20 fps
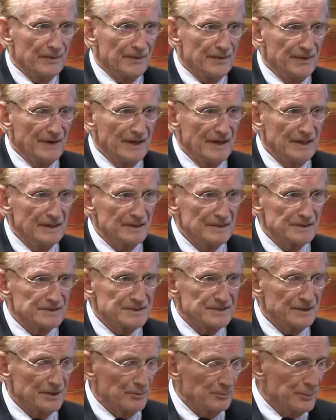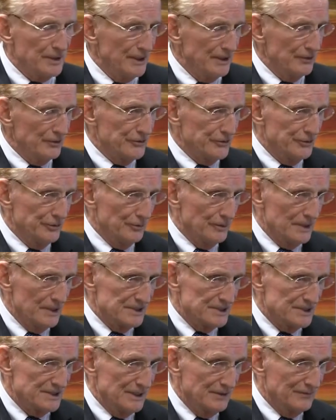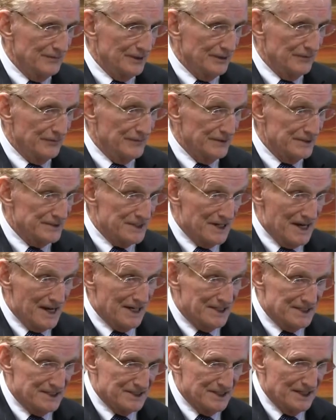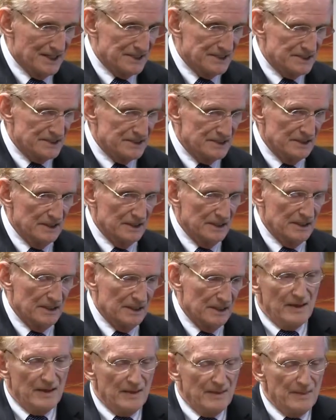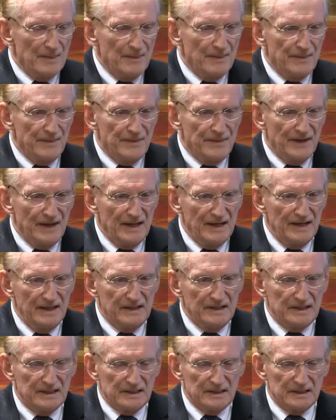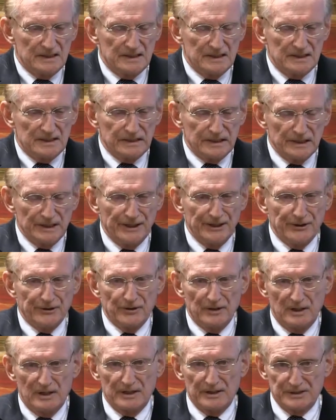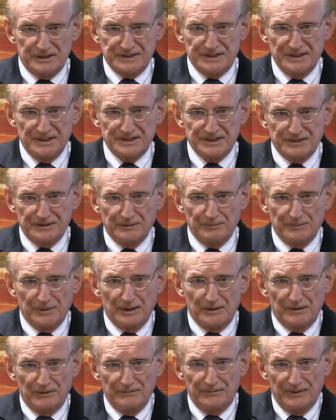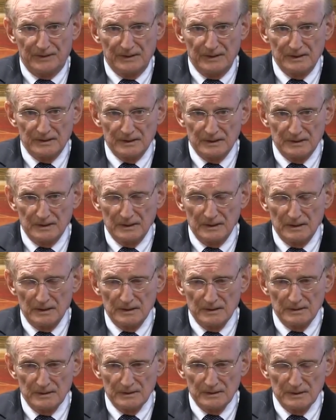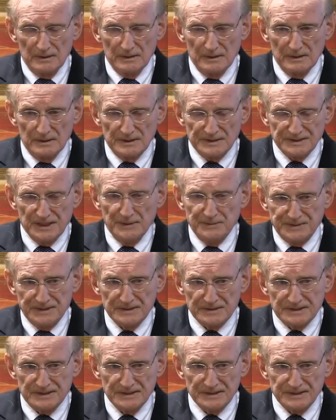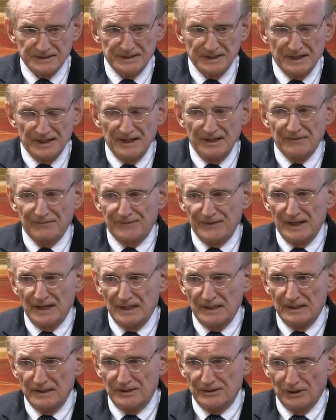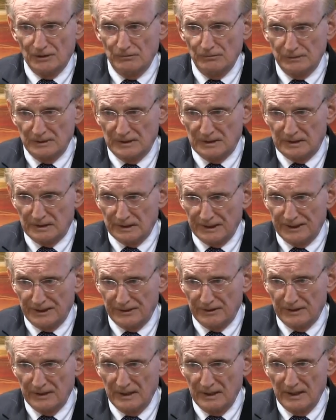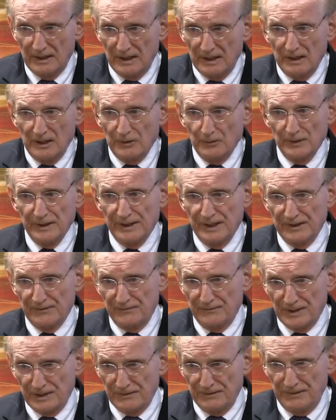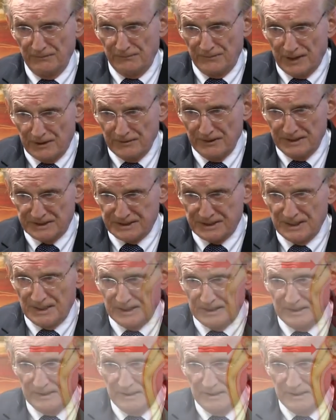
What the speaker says: things that appeal to us, even if it's excess. They clear our system of substances that if they don't clear, we get very, very sick.